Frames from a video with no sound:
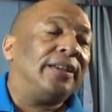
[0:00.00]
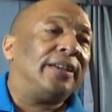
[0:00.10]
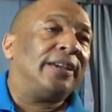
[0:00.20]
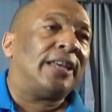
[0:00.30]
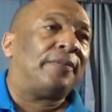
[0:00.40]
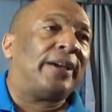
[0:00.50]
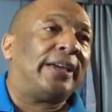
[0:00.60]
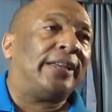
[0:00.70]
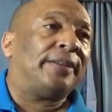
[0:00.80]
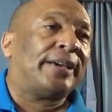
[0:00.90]
Is that, not,
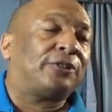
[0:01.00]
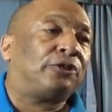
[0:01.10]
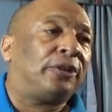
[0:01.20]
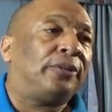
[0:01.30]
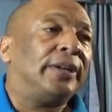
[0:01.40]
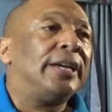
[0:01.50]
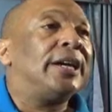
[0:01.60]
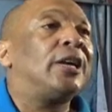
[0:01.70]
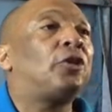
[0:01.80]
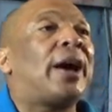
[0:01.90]
is that not true?
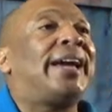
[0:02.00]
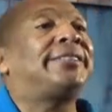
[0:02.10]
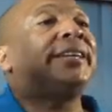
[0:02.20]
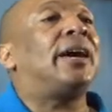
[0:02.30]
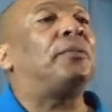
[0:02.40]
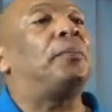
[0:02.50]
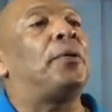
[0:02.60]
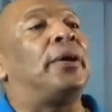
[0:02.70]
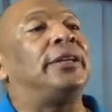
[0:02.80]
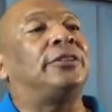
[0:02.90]
Christ kept
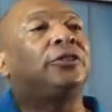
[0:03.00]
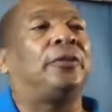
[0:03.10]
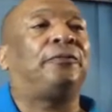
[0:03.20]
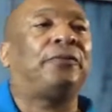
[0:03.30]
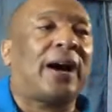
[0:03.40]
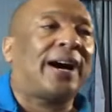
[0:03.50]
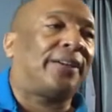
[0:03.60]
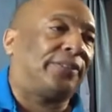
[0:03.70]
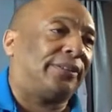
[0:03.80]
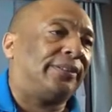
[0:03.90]
reporting to the
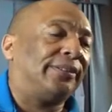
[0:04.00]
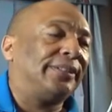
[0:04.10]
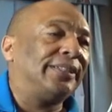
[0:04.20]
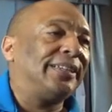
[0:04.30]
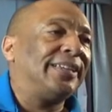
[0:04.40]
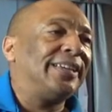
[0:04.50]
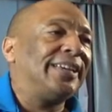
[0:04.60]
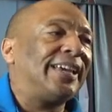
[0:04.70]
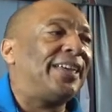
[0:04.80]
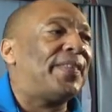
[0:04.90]
Father,
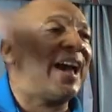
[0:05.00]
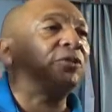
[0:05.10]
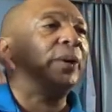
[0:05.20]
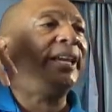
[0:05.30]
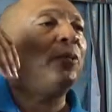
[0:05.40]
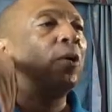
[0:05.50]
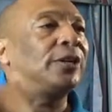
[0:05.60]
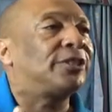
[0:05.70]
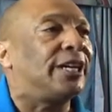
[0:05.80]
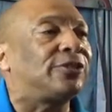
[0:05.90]
and that's what he
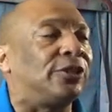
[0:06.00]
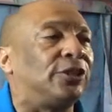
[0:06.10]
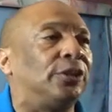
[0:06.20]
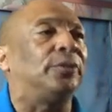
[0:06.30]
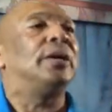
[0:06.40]
wants us to do.